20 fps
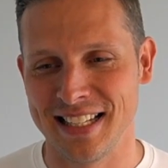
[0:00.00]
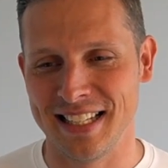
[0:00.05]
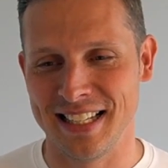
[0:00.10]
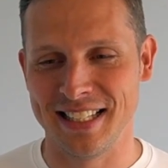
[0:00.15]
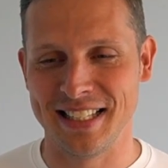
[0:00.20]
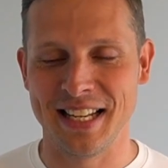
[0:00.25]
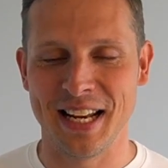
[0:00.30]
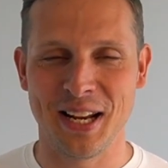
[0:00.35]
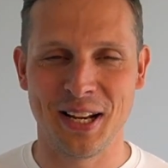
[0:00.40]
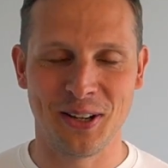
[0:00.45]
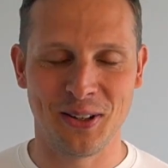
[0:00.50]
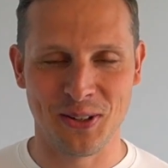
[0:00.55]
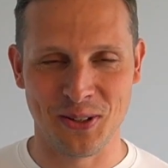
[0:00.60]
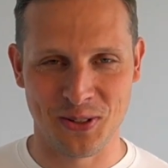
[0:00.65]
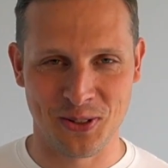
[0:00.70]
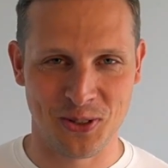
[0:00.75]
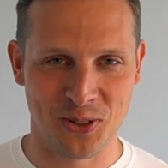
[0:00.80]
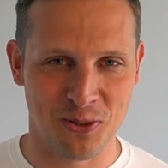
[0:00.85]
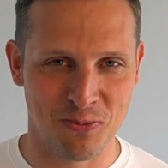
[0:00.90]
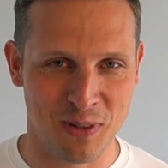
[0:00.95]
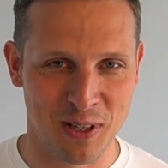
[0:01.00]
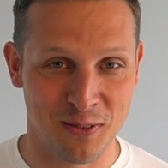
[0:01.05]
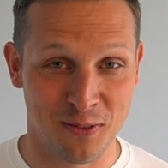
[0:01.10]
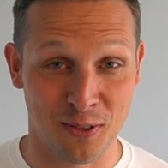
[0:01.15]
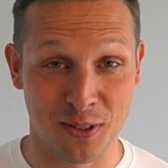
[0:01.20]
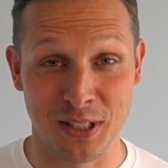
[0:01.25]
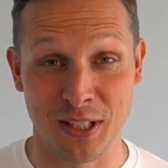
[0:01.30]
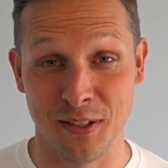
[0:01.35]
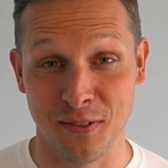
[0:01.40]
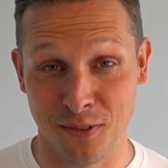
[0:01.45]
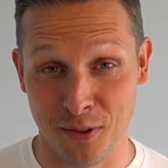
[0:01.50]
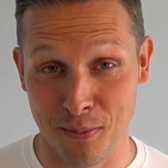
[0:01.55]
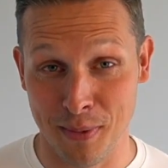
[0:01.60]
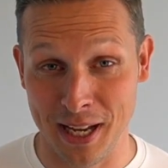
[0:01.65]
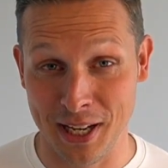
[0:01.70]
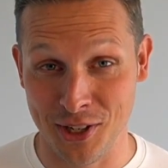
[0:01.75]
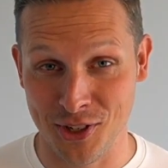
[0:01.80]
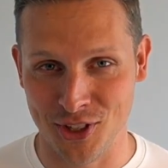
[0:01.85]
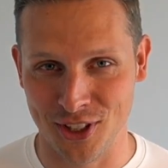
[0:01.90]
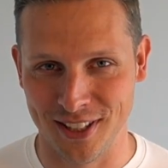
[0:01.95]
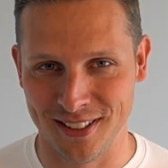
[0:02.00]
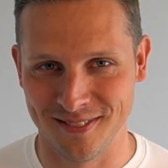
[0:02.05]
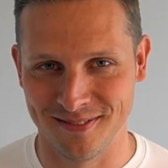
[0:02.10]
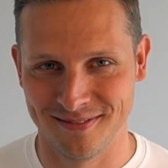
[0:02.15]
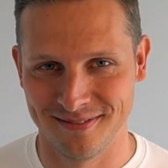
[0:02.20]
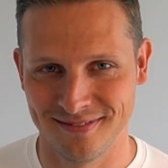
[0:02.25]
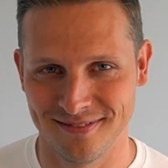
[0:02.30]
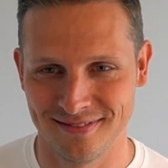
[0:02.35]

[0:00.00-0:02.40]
that they're gonna sue me for defamation.